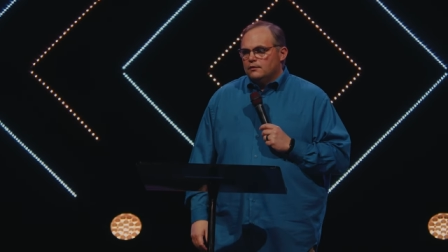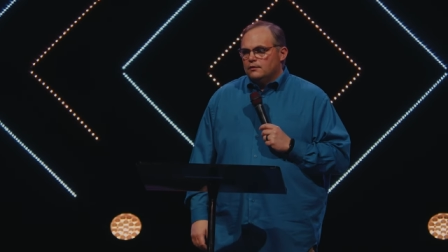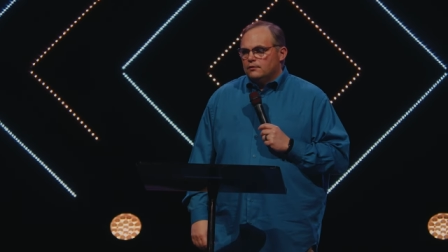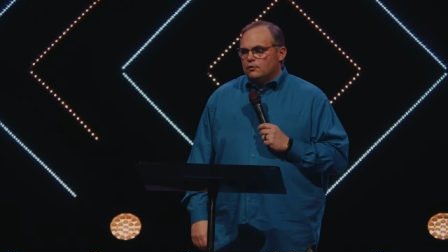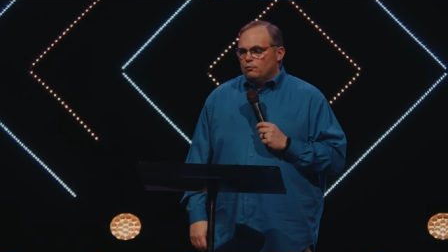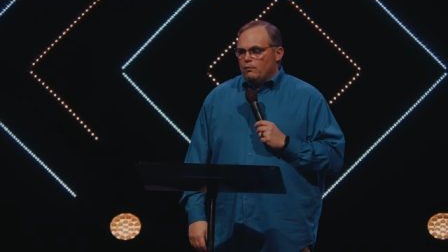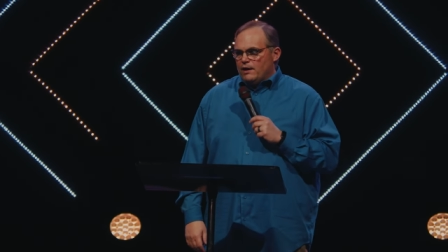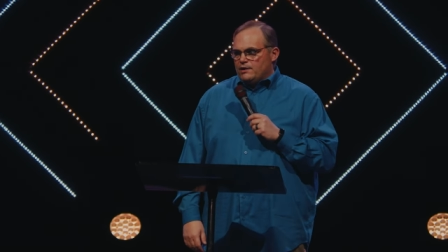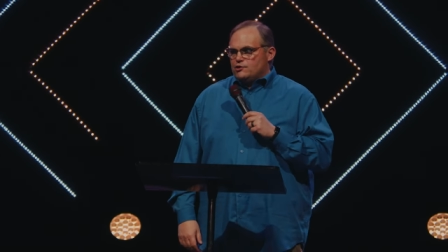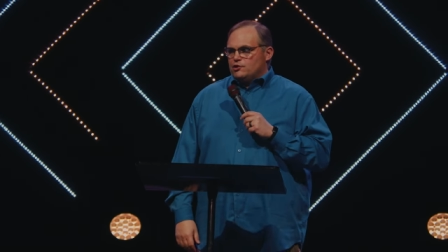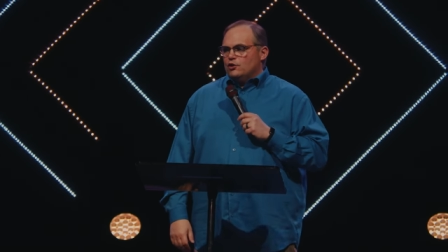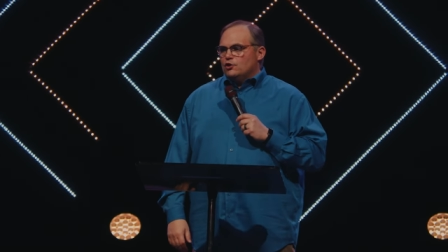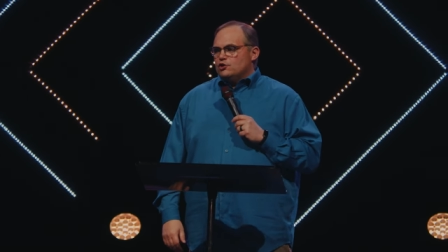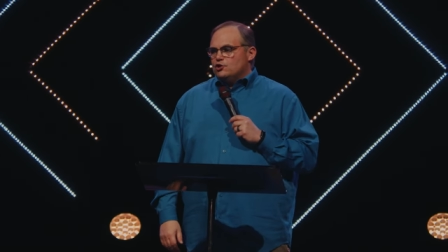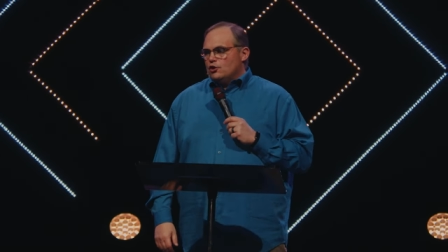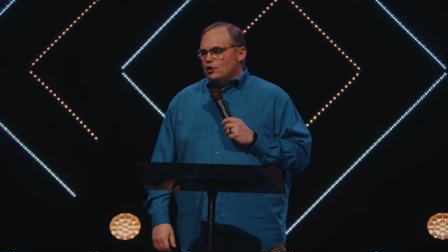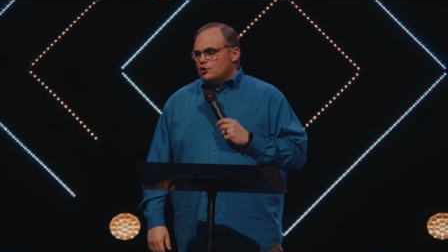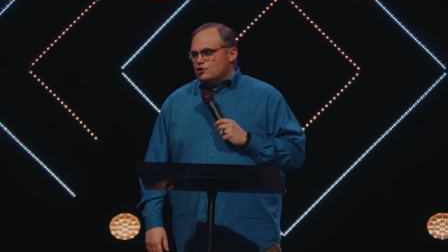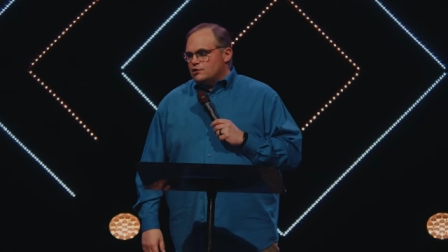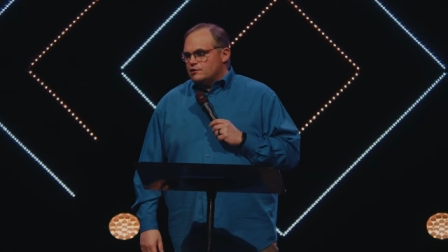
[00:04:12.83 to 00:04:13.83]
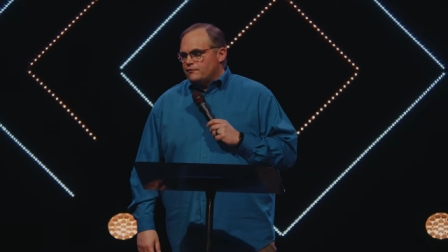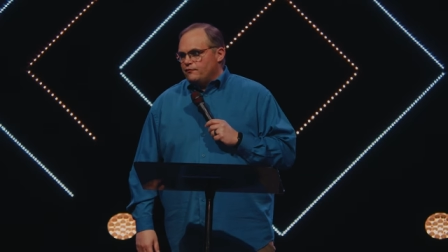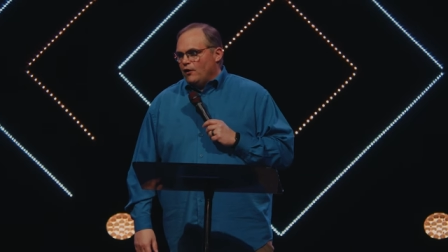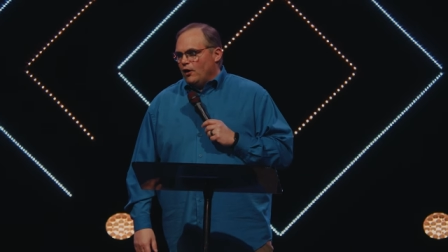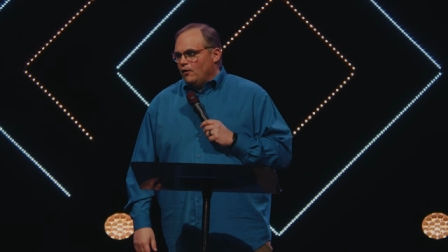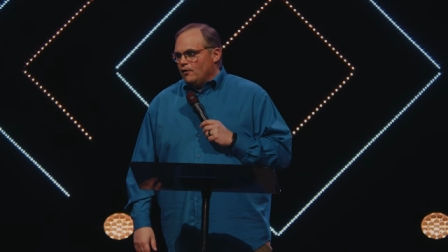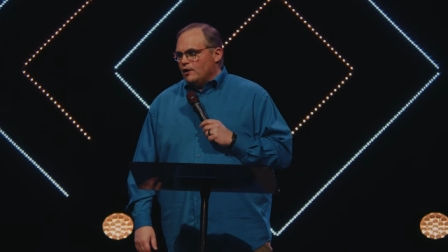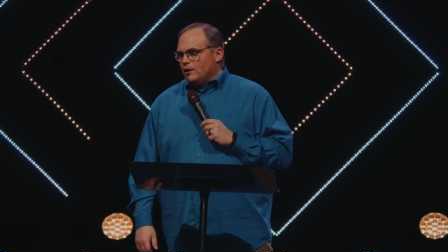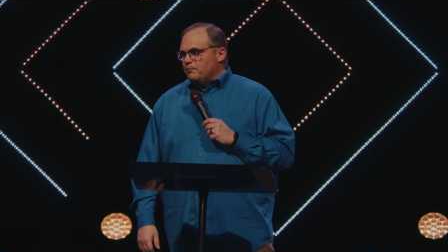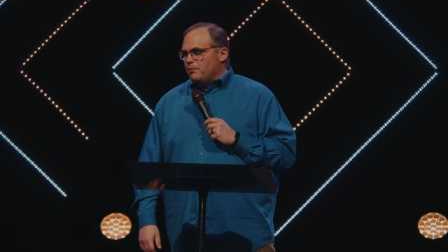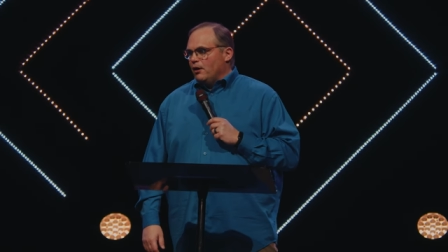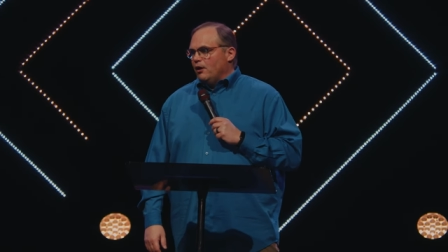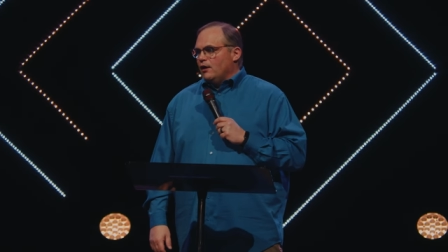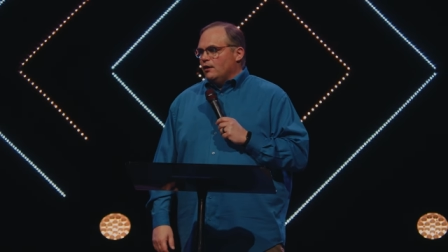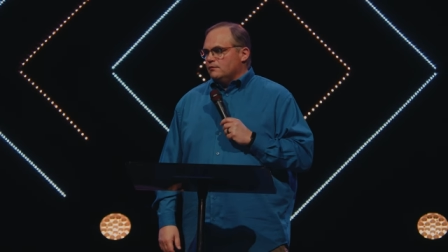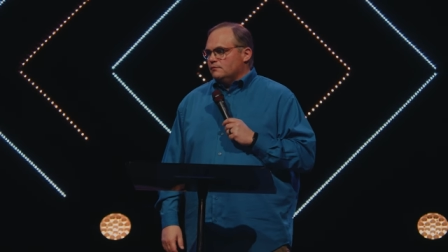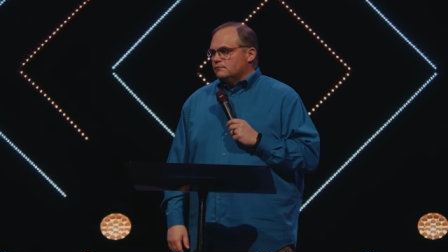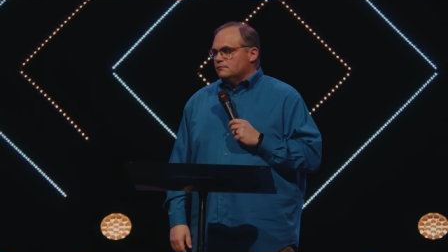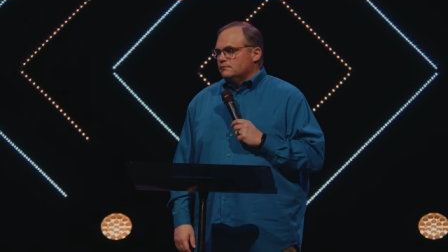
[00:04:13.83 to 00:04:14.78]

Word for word: the Western church is falling apart.